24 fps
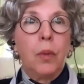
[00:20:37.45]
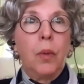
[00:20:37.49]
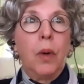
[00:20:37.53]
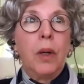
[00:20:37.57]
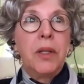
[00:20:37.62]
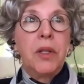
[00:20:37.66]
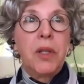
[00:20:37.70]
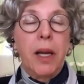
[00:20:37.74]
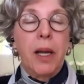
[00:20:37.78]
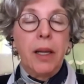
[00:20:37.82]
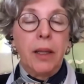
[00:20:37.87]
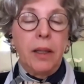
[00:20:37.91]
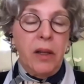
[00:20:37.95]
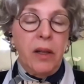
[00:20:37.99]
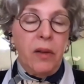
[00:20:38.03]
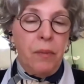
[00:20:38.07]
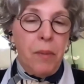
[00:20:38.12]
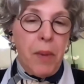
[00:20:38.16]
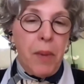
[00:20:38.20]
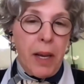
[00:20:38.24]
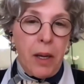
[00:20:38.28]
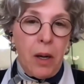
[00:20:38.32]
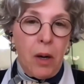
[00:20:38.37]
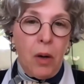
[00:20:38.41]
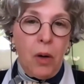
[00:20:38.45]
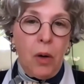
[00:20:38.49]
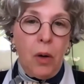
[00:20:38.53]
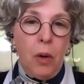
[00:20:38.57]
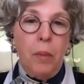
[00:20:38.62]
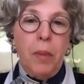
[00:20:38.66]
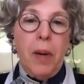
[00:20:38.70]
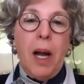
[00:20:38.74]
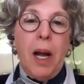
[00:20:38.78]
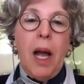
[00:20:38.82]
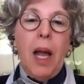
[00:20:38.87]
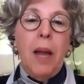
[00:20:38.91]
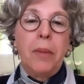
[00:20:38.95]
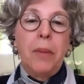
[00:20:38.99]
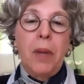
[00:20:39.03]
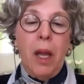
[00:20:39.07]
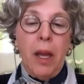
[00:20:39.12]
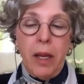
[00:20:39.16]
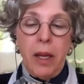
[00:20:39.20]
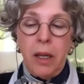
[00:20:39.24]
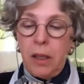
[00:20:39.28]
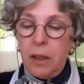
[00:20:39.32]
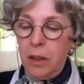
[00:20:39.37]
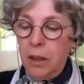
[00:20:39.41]
once I leave my home, I'm
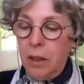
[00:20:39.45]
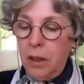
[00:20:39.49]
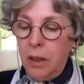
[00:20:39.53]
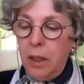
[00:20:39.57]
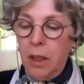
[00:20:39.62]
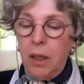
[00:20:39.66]
like